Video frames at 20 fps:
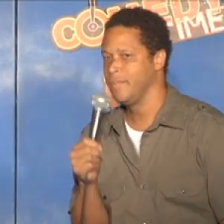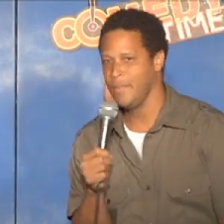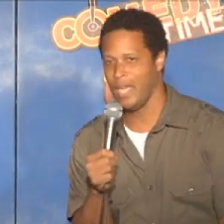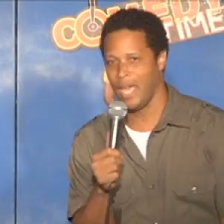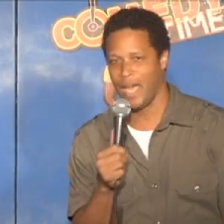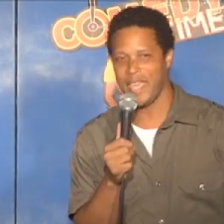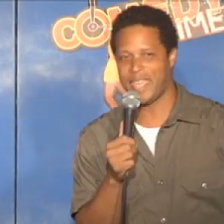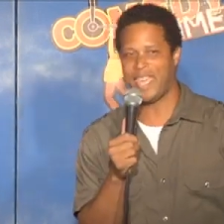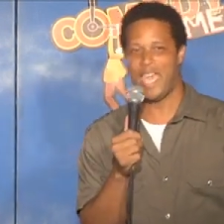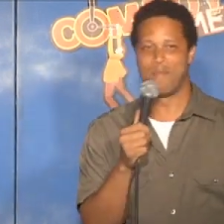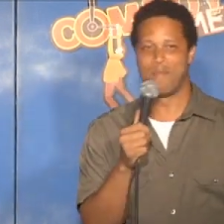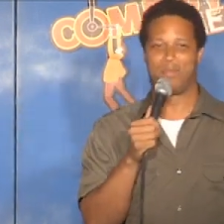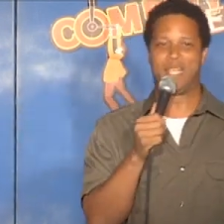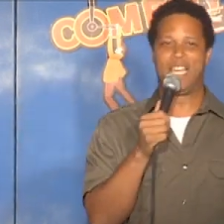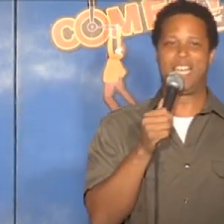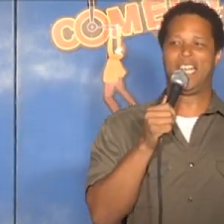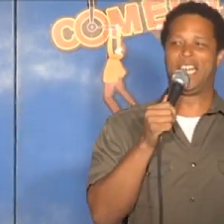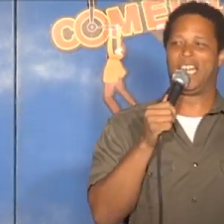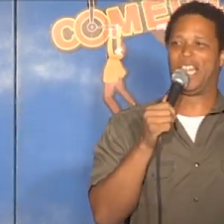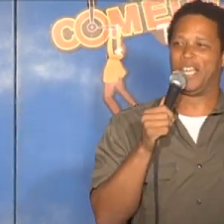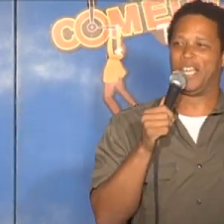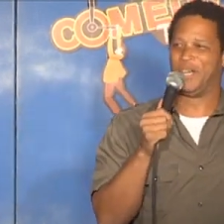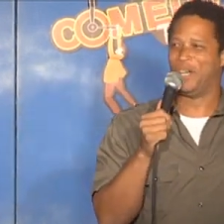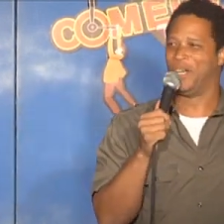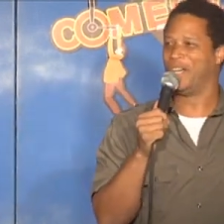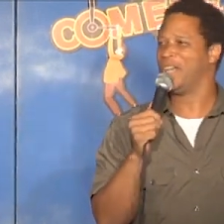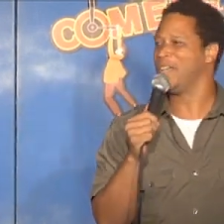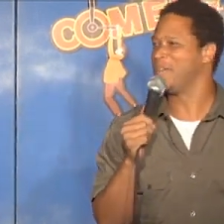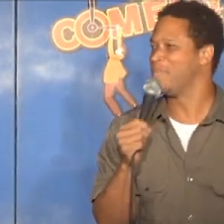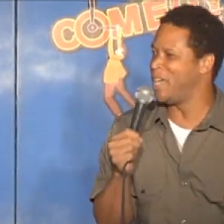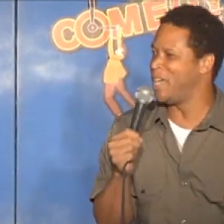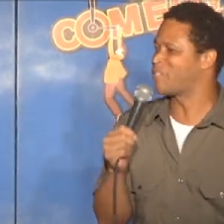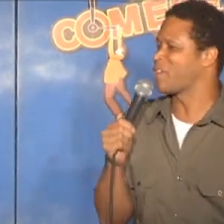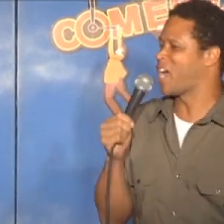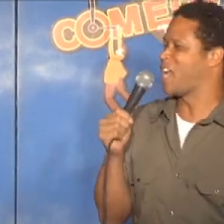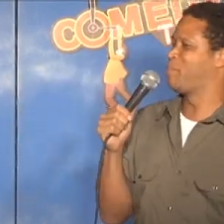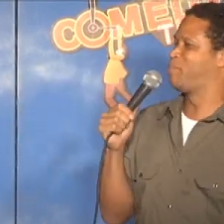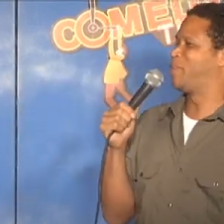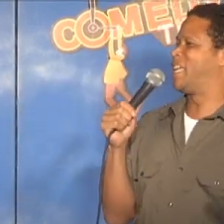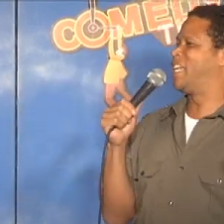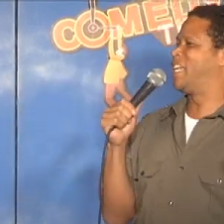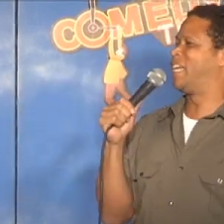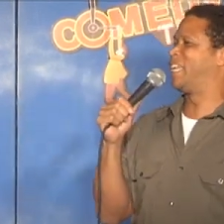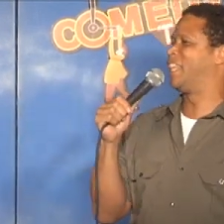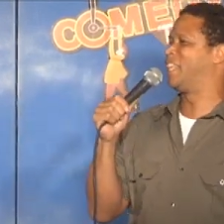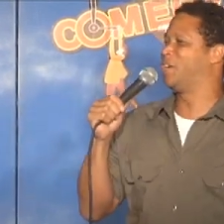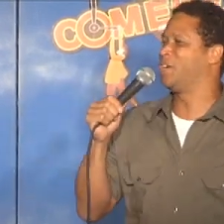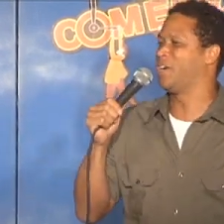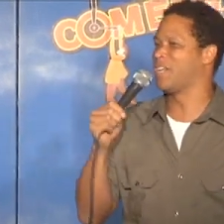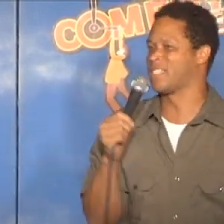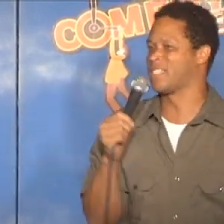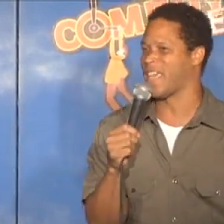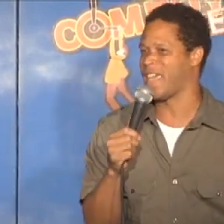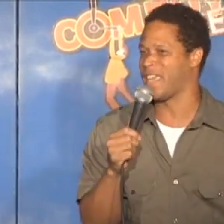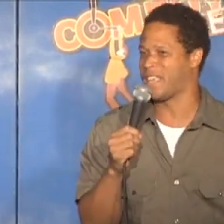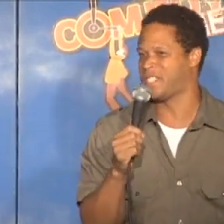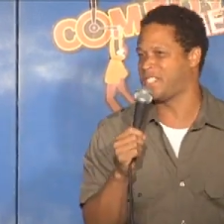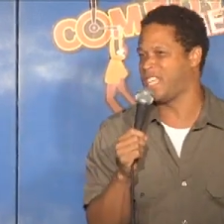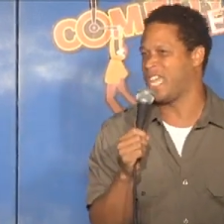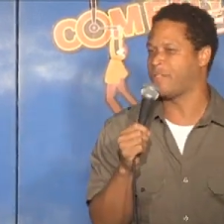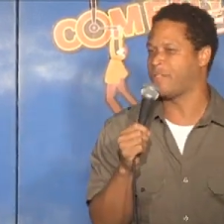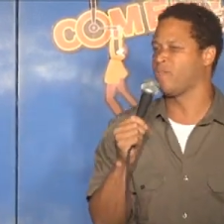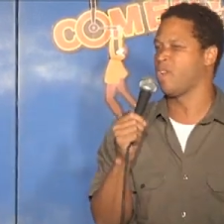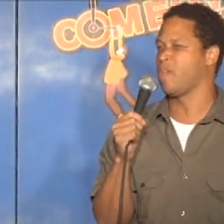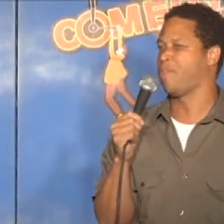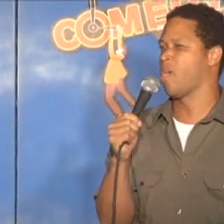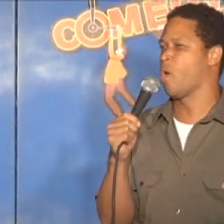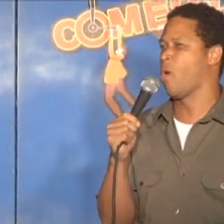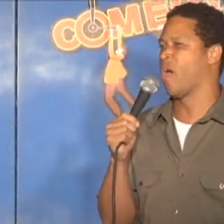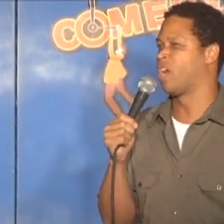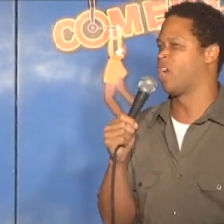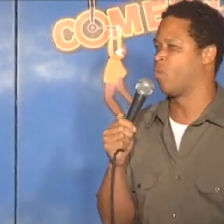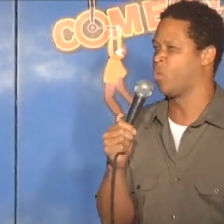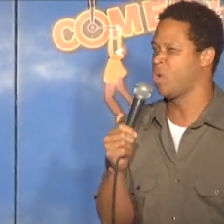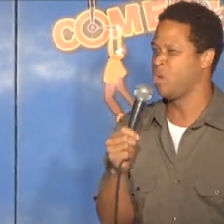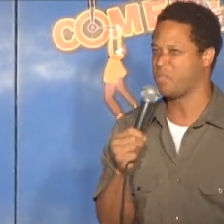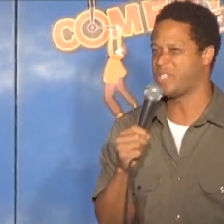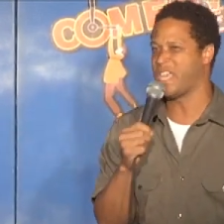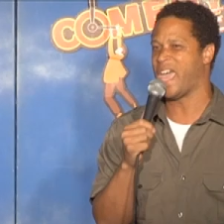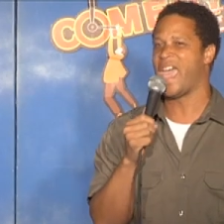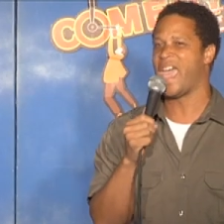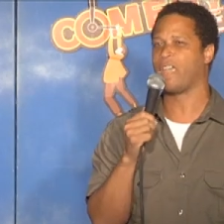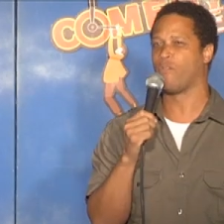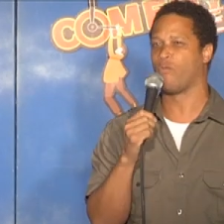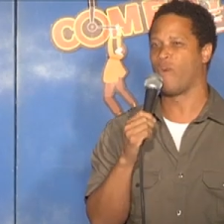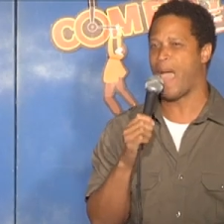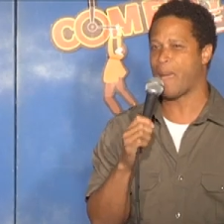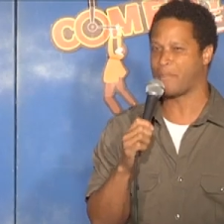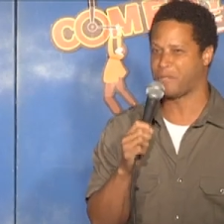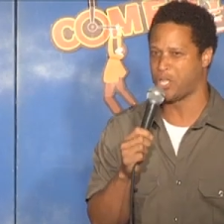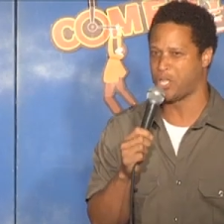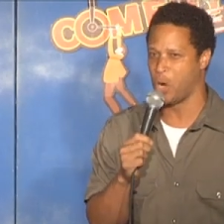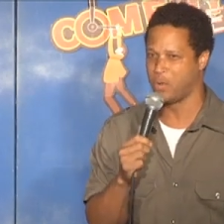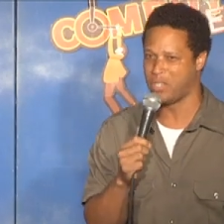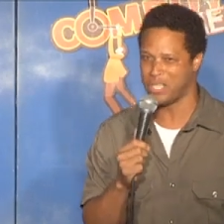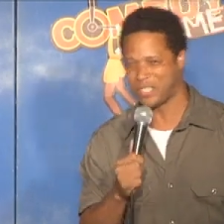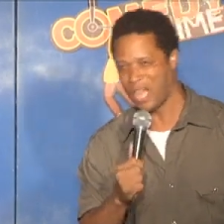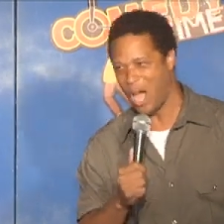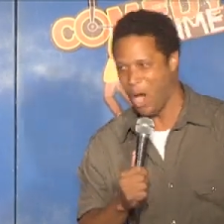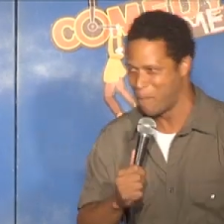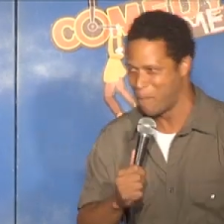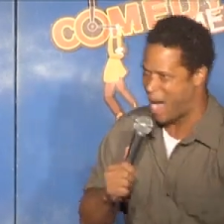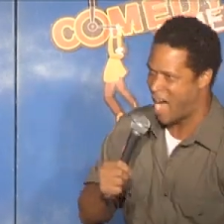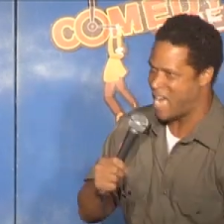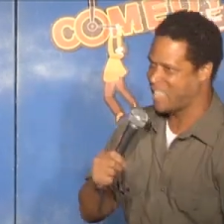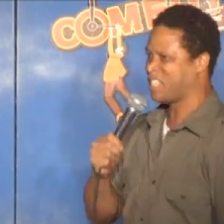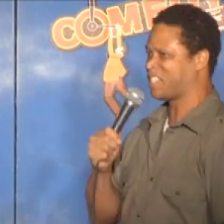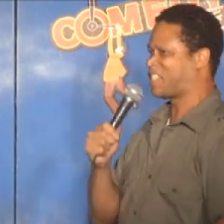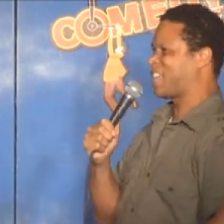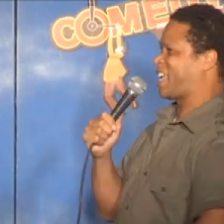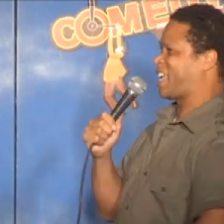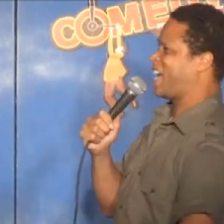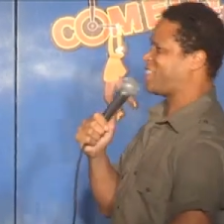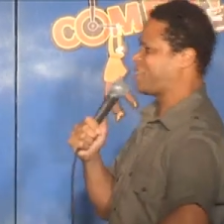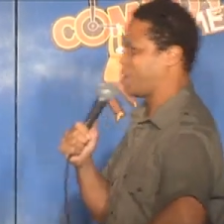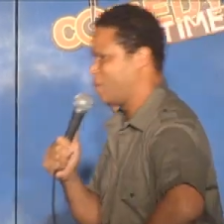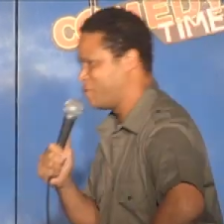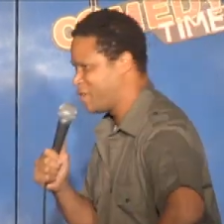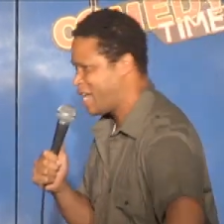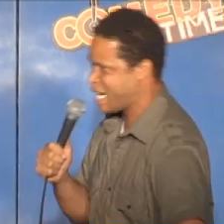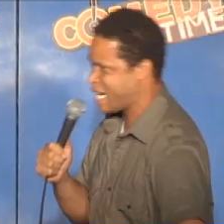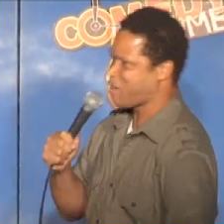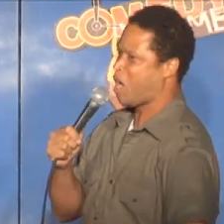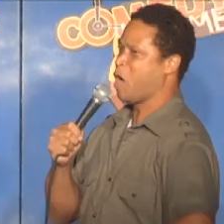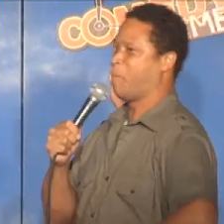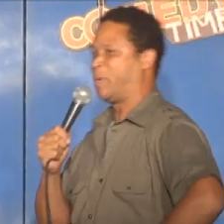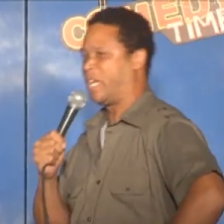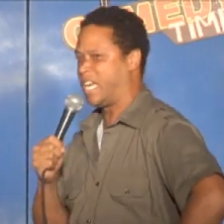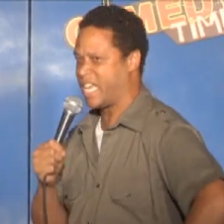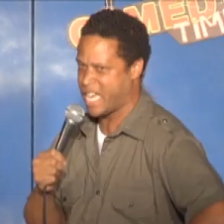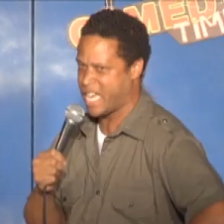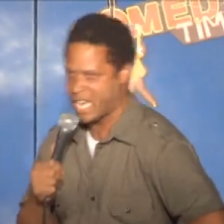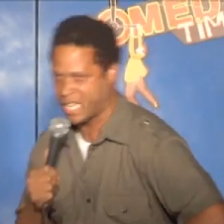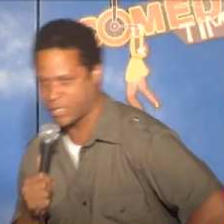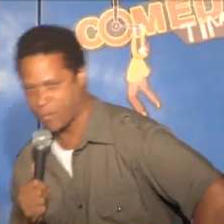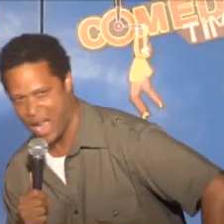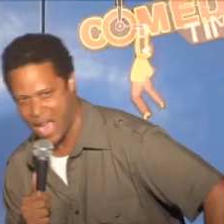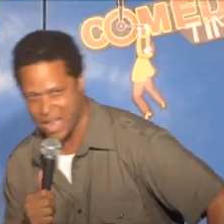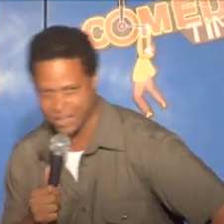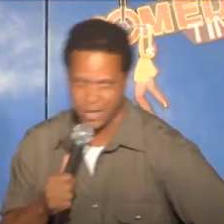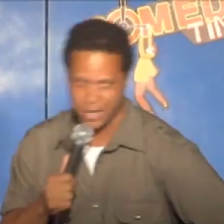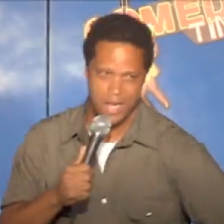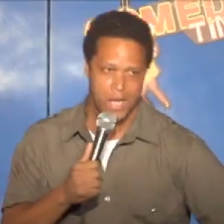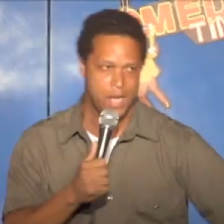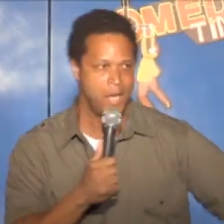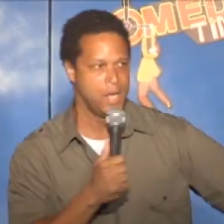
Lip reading: Yeah, I can't blend into the hood. Me trying to blend into the hood is like C-3PO at a Wu-Tang rap show. Just don't mind. It's just a ghetto. Please, where's